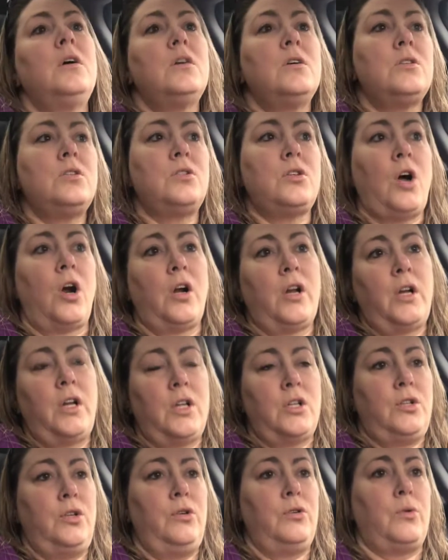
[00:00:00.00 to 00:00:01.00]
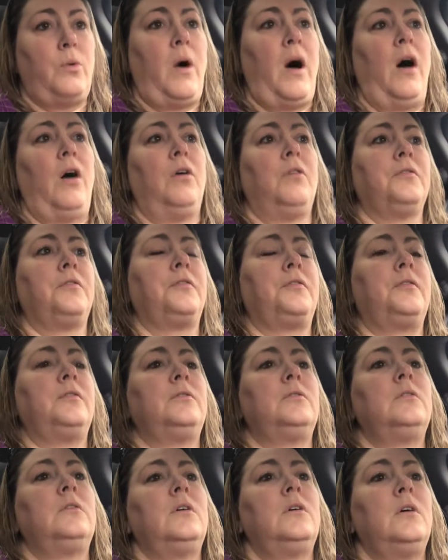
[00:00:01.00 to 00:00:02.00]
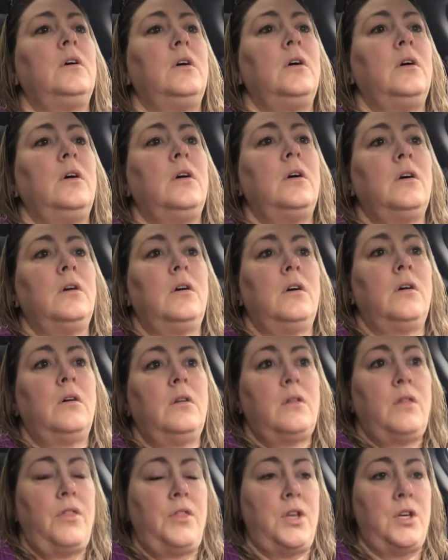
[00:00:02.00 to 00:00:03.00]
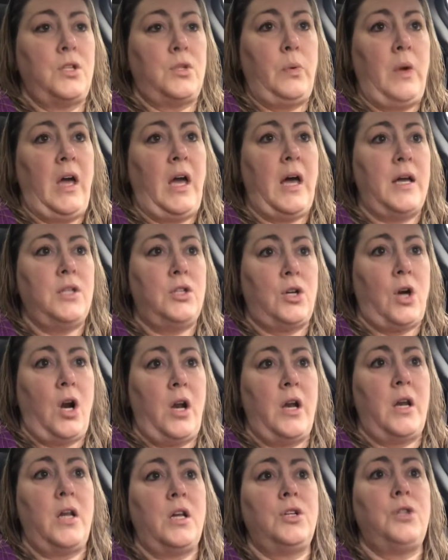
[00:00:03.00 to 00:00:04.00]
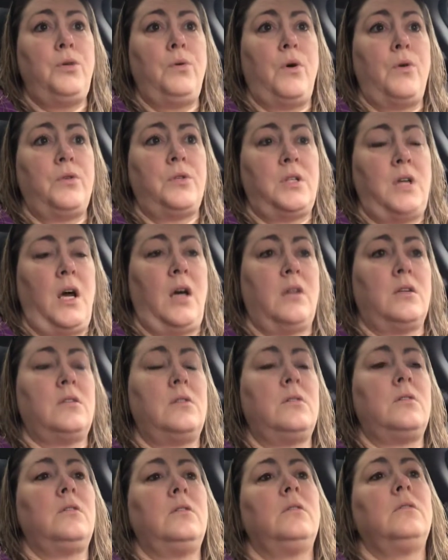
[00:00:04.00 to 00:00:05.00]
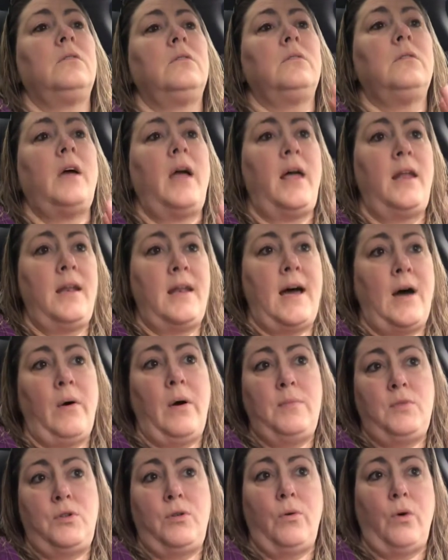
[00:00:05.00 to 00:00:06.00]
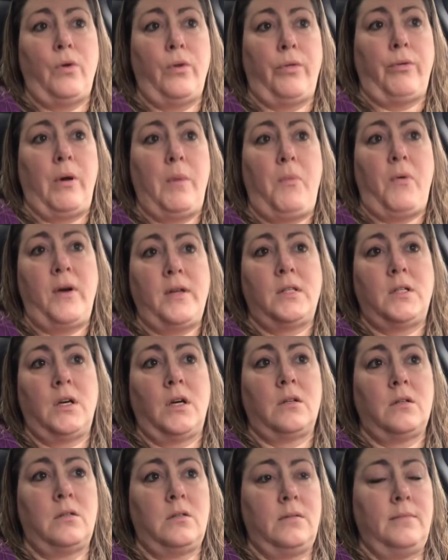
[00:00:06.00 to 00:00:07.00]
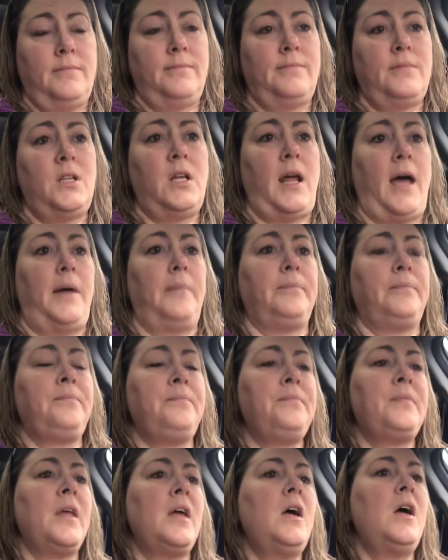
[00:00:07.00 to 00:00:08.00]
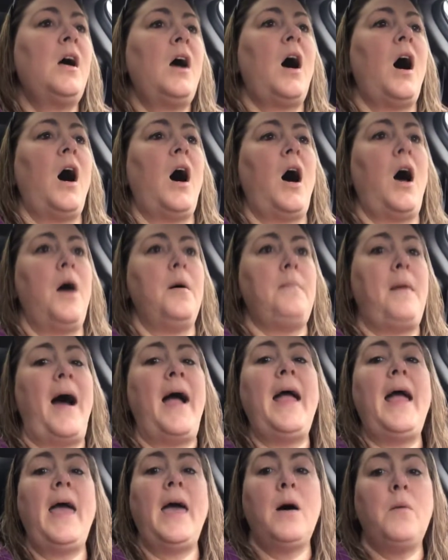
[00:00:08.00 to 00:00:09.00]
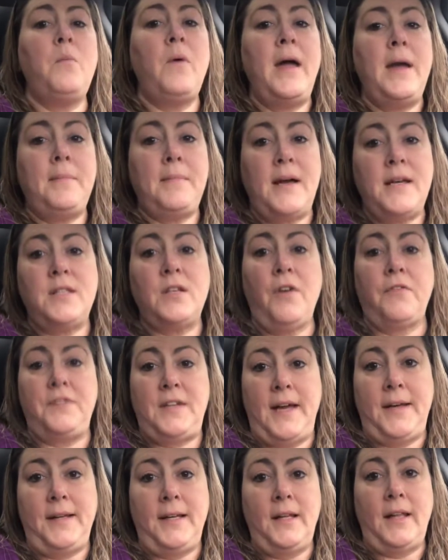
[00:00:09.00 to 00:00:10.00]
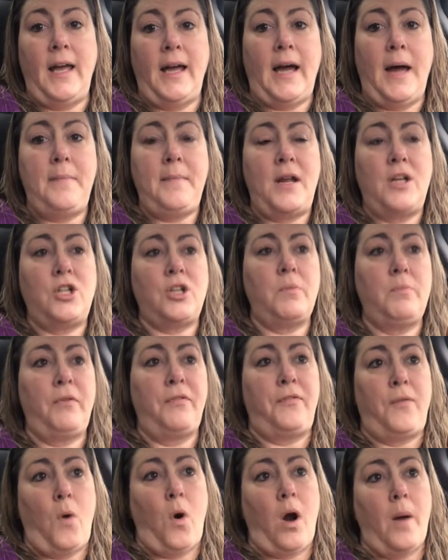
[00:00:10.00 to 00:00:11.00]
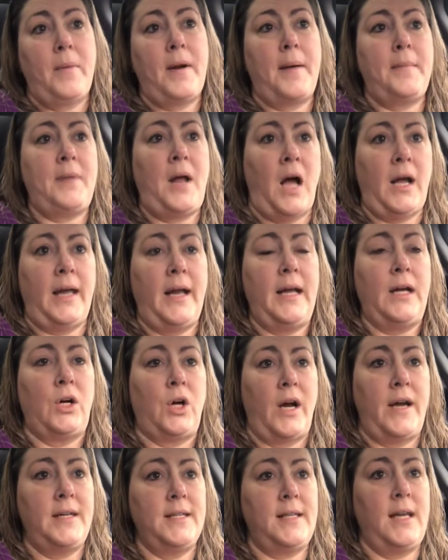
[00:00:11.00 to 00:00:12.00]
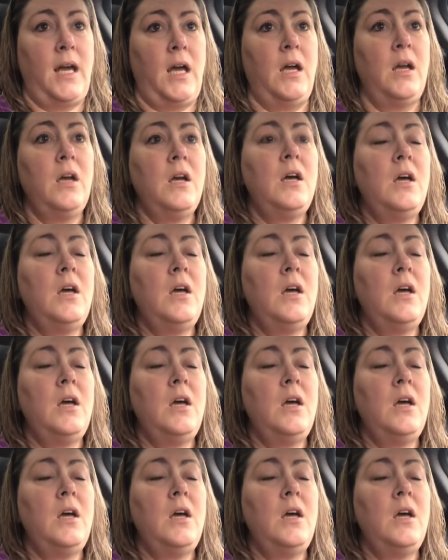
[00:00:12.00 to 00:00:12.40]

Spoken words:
started at 212. This week I started at 206, and now I'm 203.6 today. I am weighing myself daily, like I mentioned before, but I'm not getting crazy.